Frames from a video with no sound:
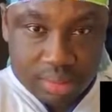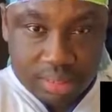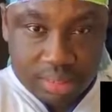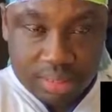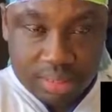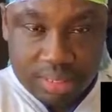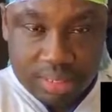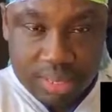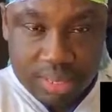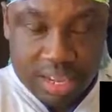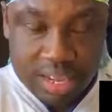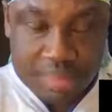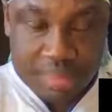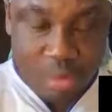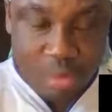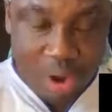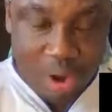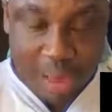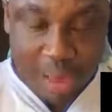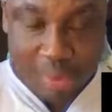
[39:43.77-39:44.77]
Yeah, make
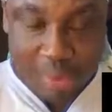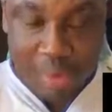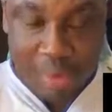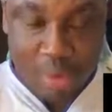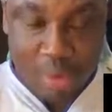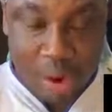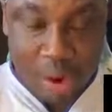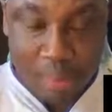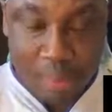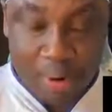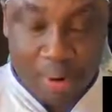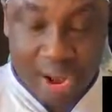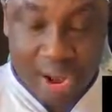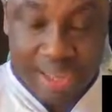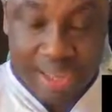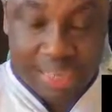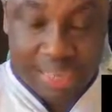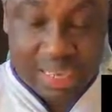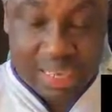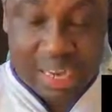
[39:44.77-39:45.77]
one punning your
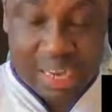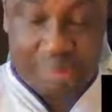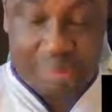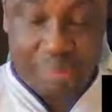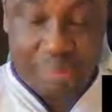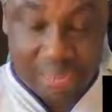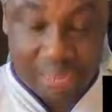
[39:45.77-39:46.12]
sink of the visa.